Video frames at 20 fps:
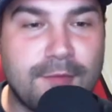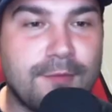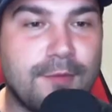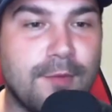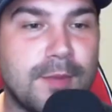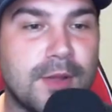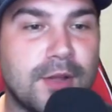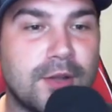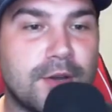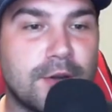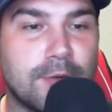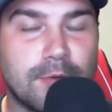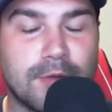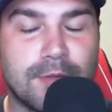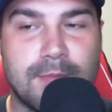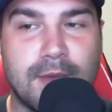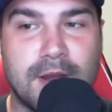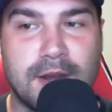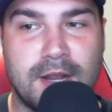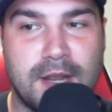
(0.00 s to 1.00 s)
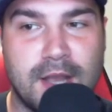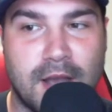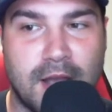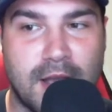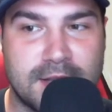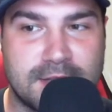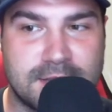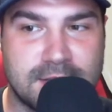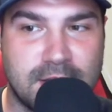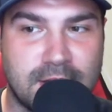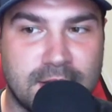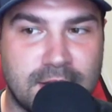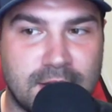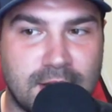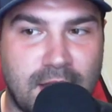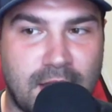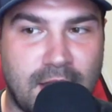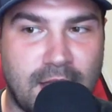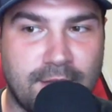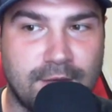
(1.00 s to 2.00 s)
familiar with many guys that
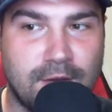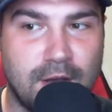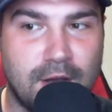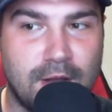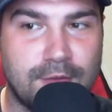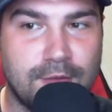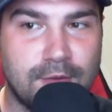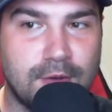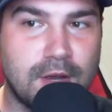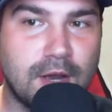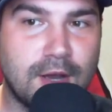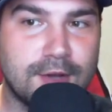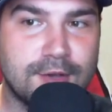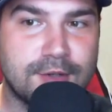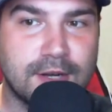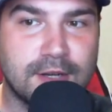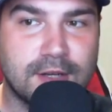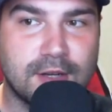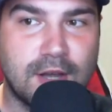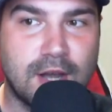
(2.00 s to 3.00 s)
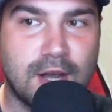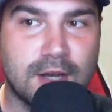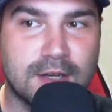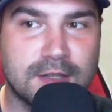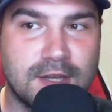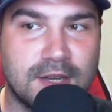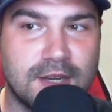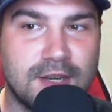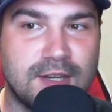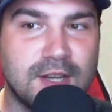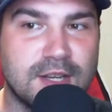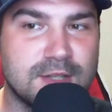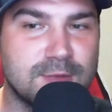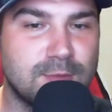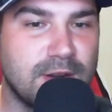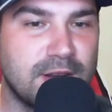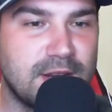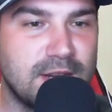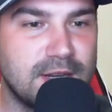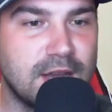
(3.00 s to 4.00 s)
have gone through contract talks and does
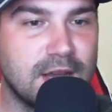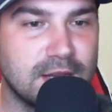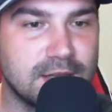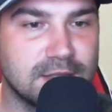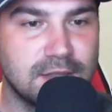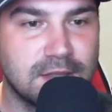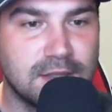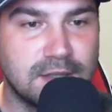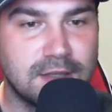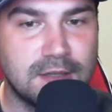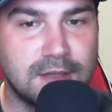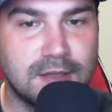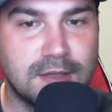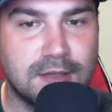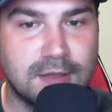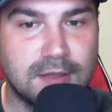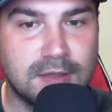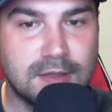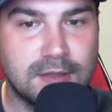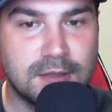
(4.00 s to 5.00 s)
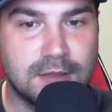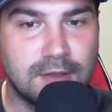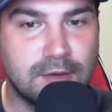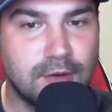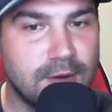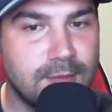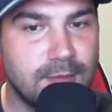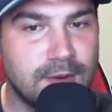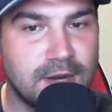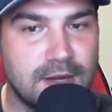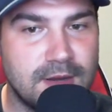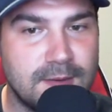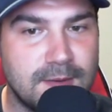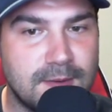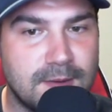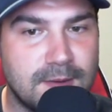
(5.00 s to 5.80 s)
what he does. You know what I mean?